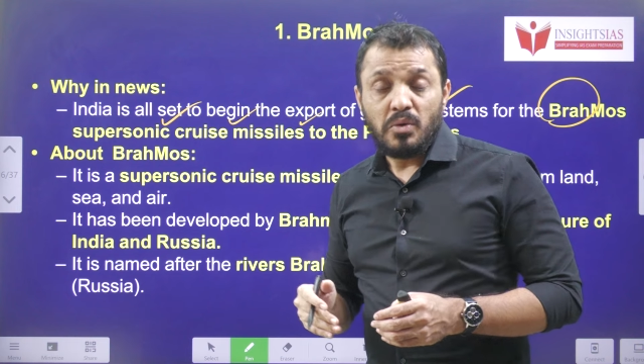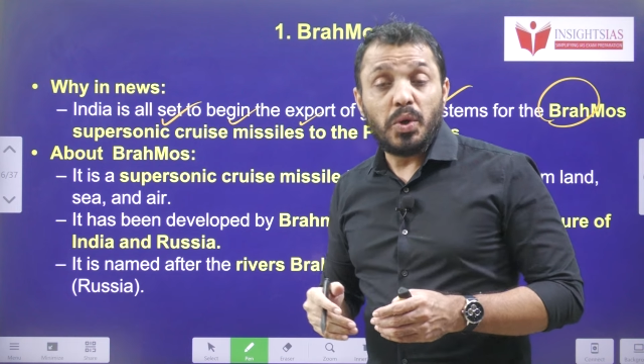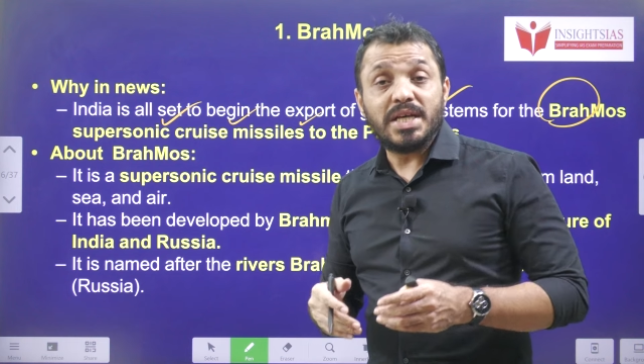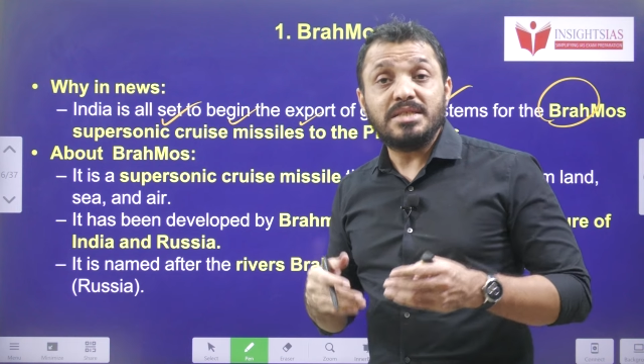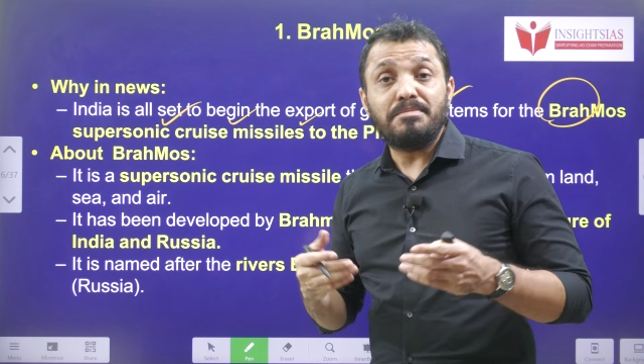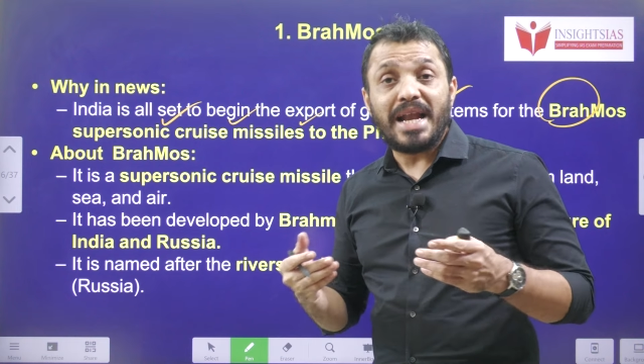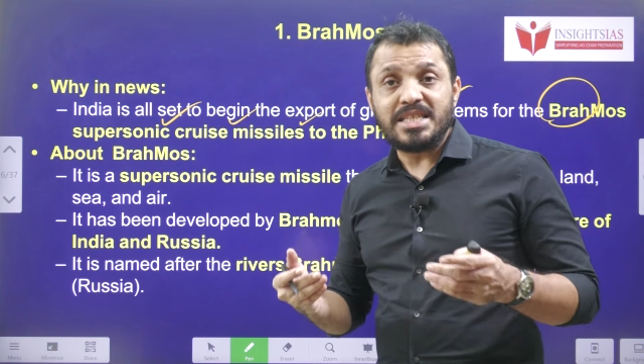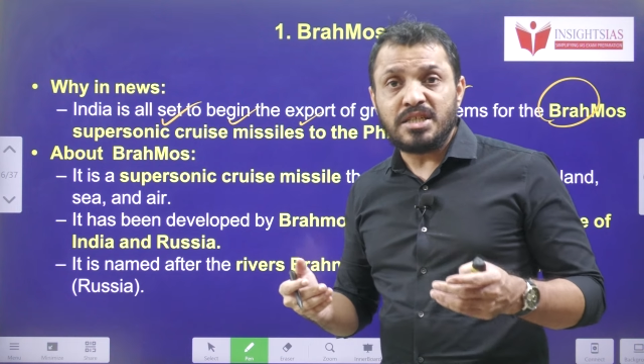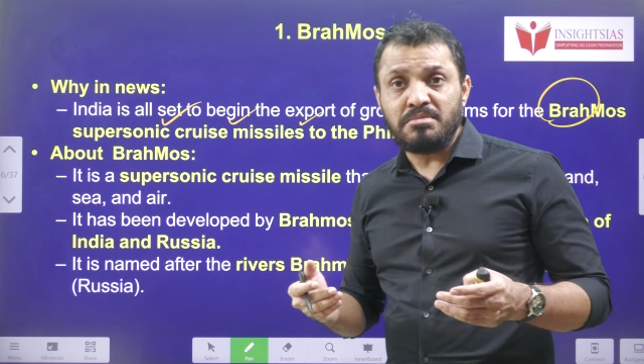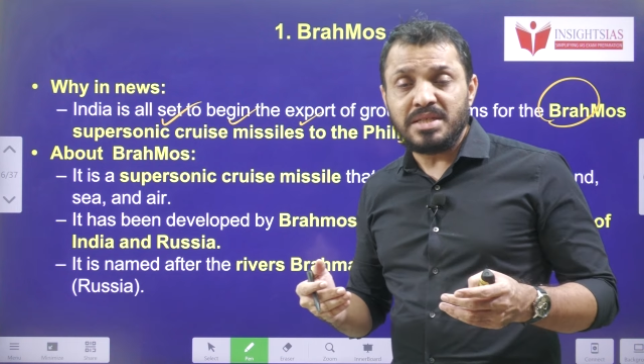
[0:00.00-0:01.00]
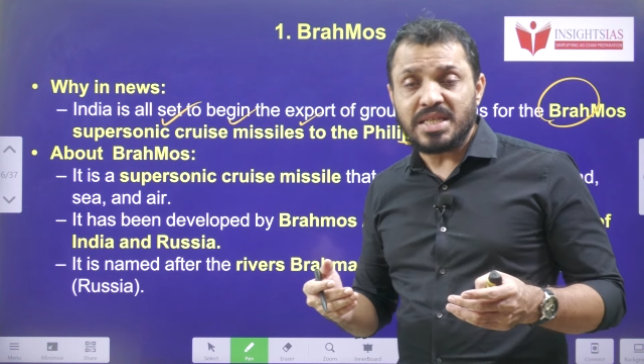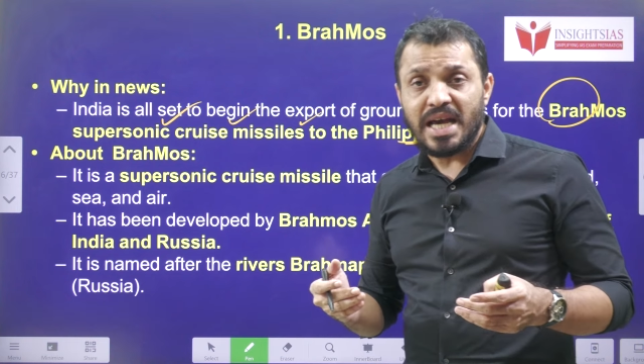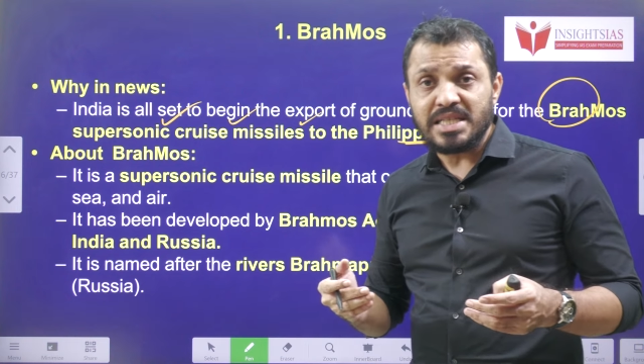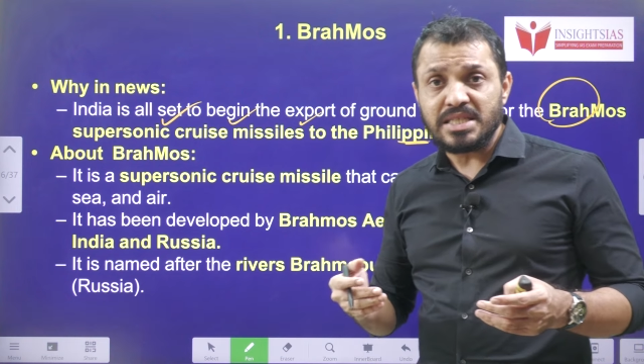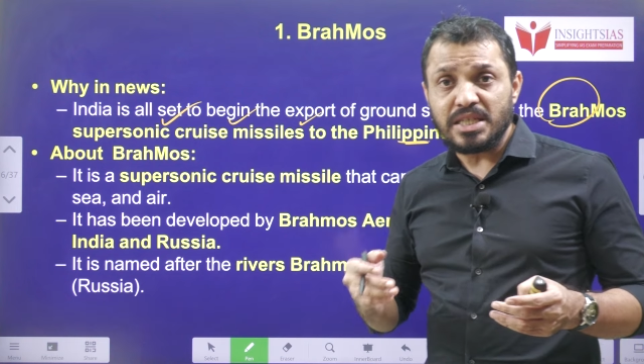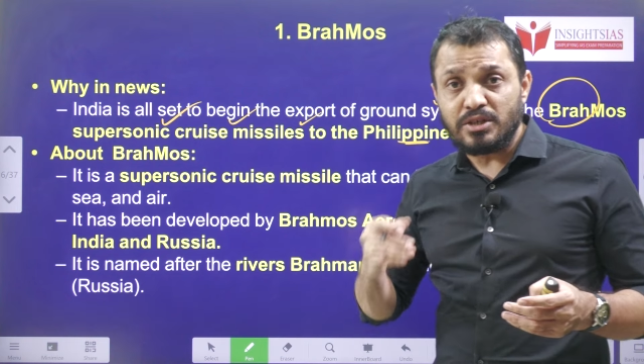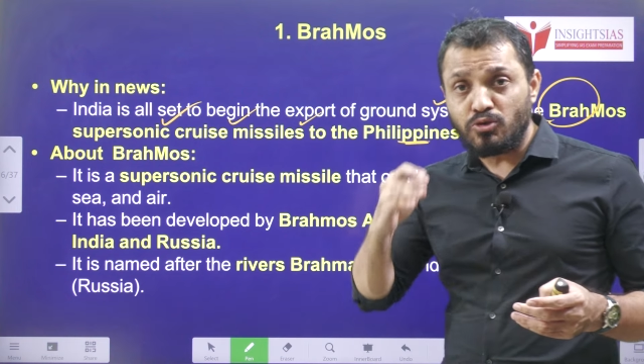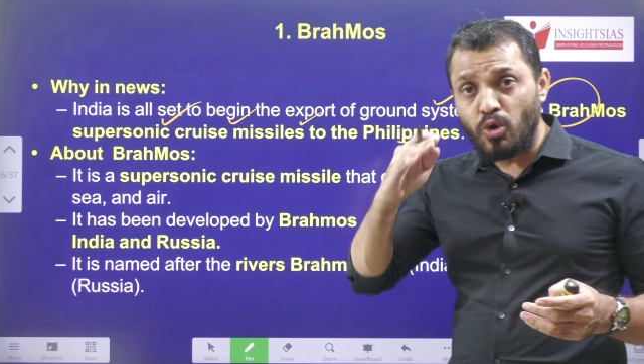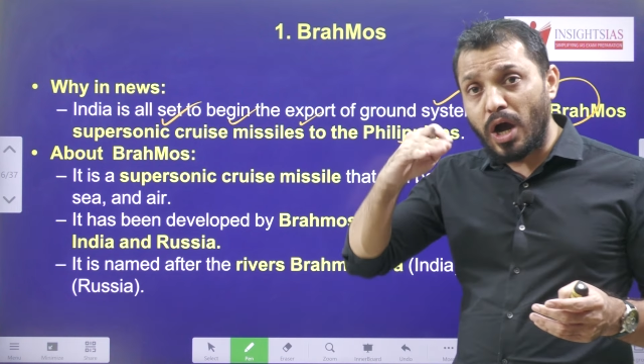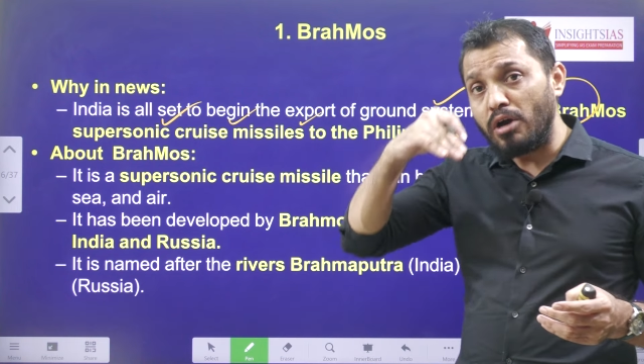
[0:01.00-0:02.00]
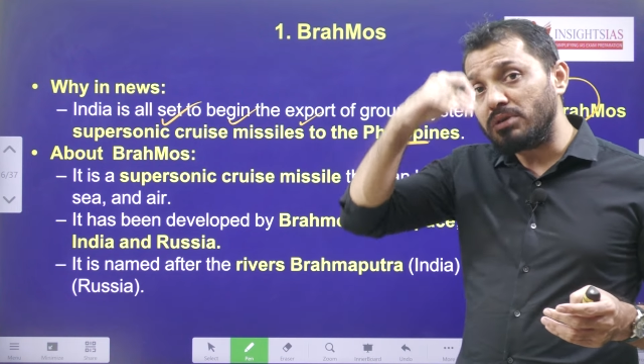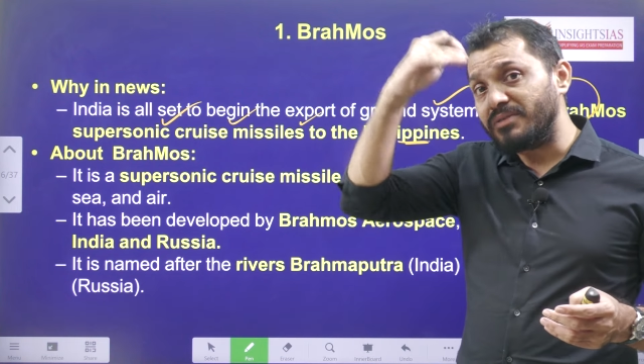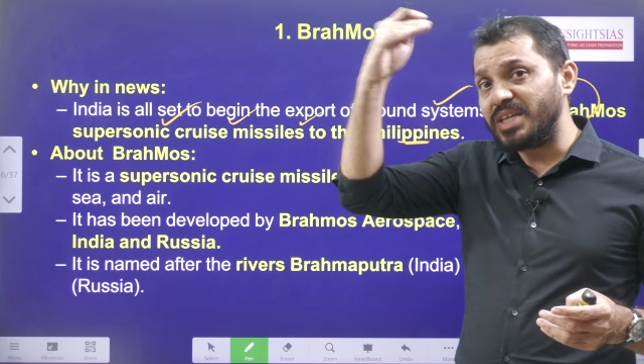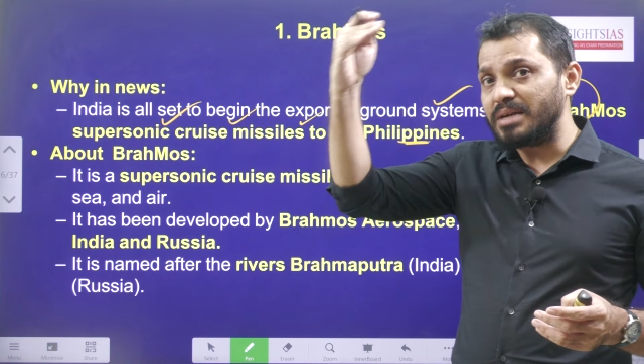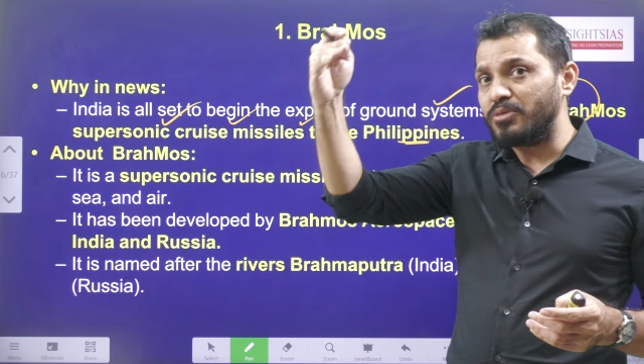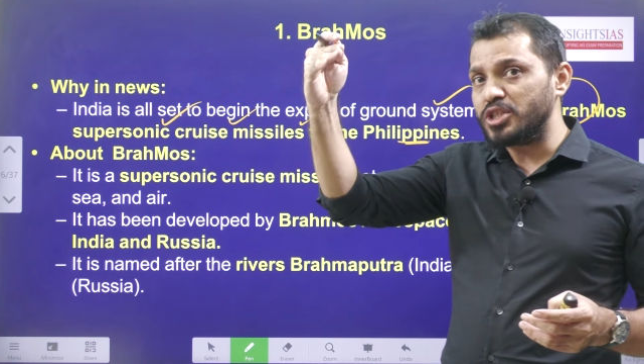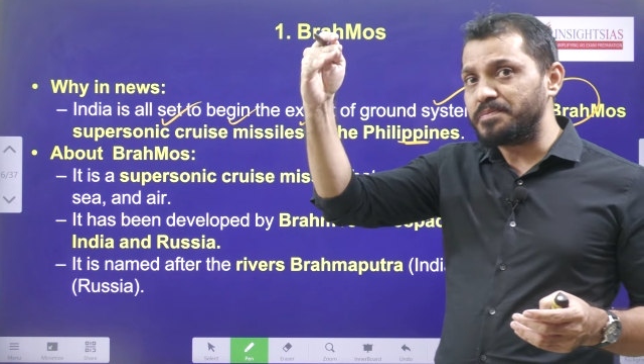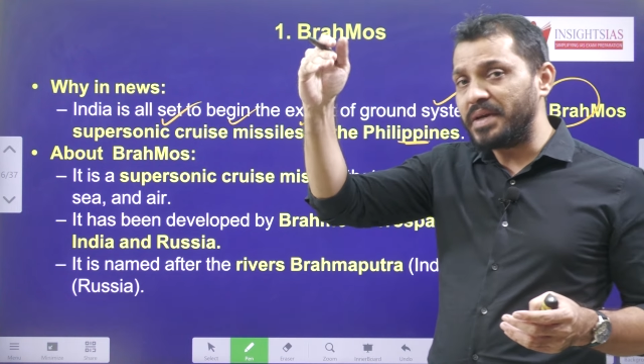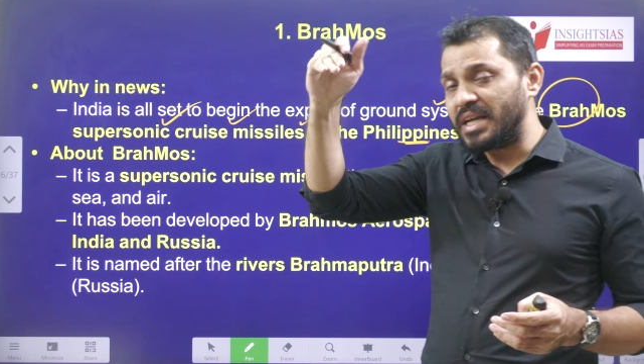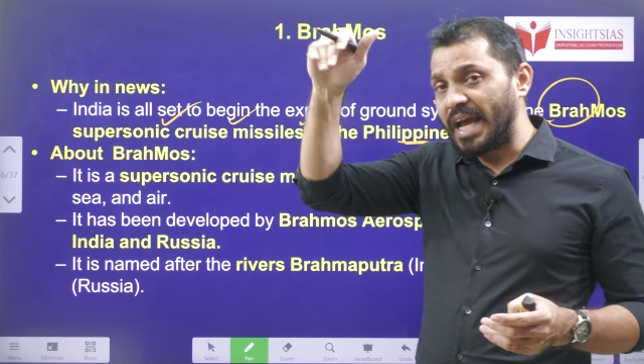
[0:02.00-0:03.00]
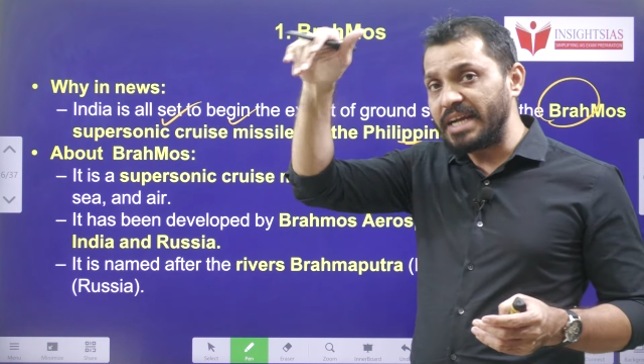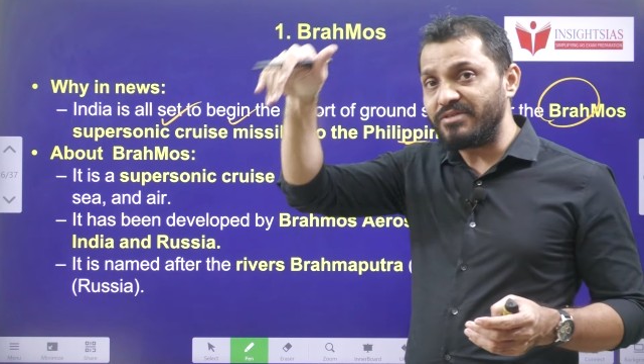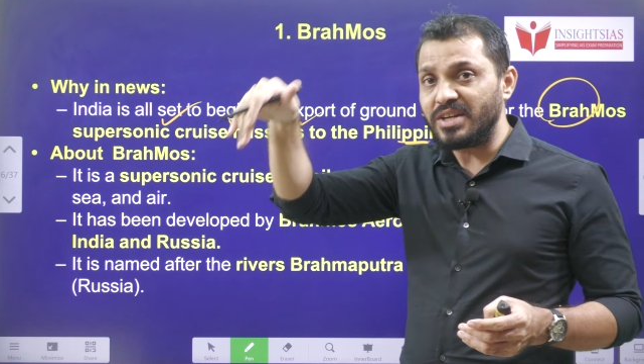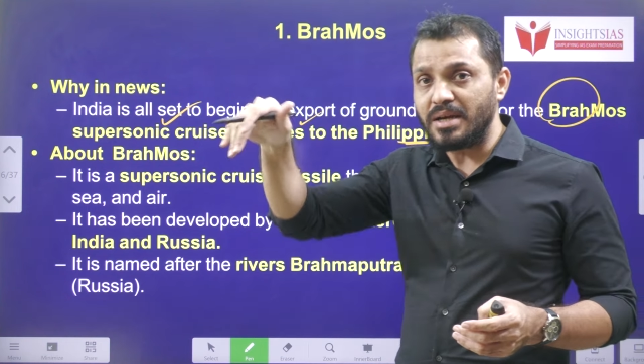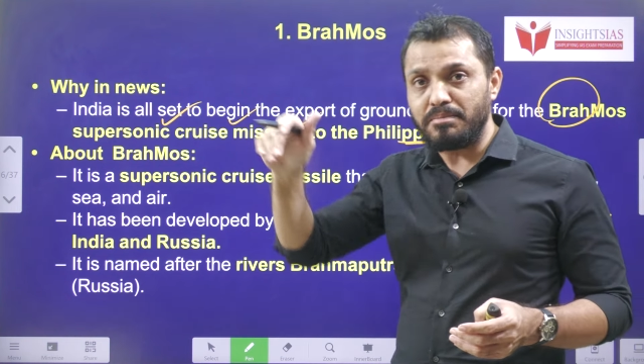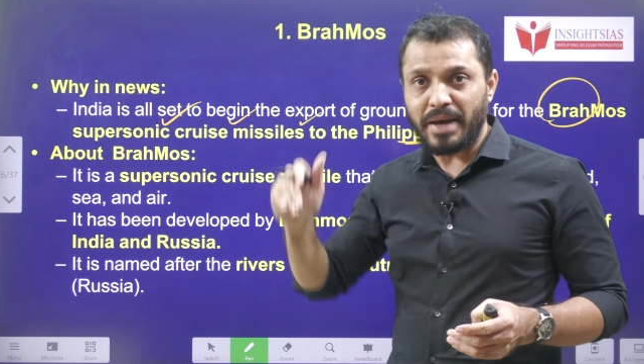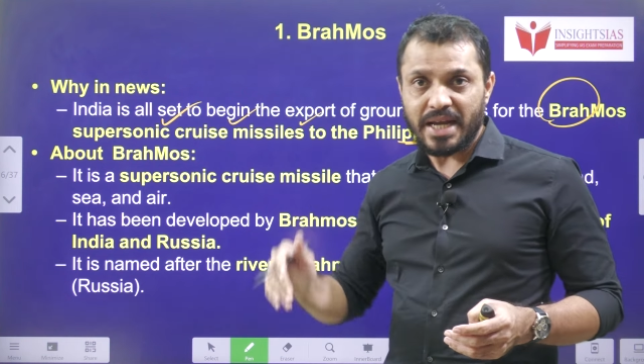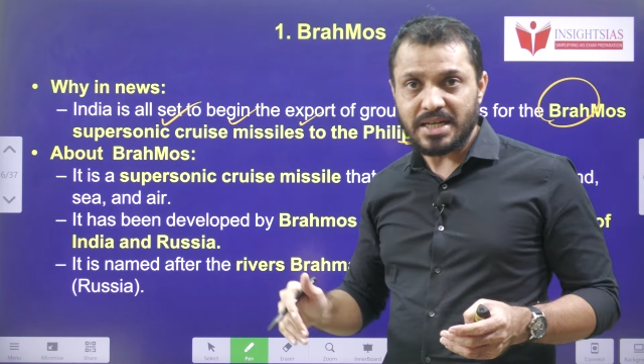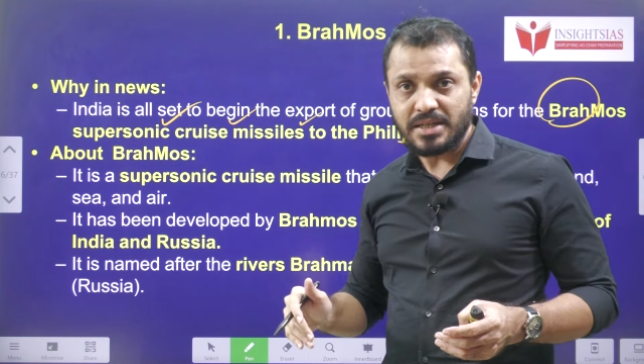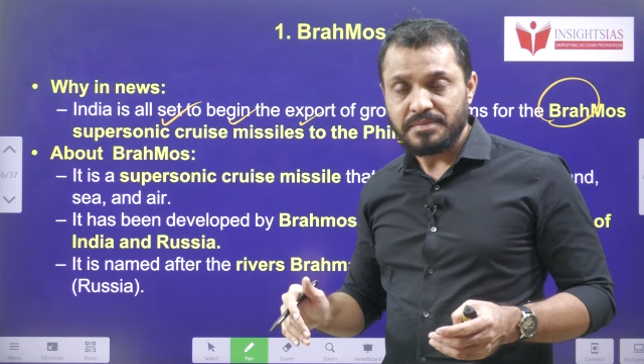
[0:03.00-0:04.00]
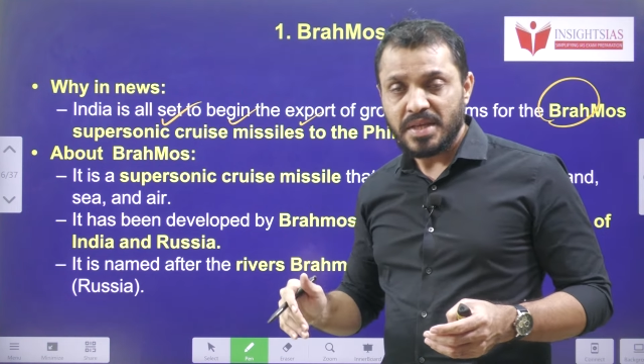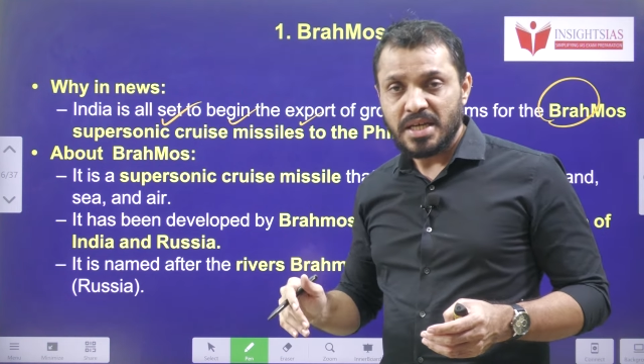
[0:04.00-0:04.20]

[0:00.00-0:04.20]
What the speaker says: Whereas the ballistic missiles, it go out of the atmosphere and it will come back.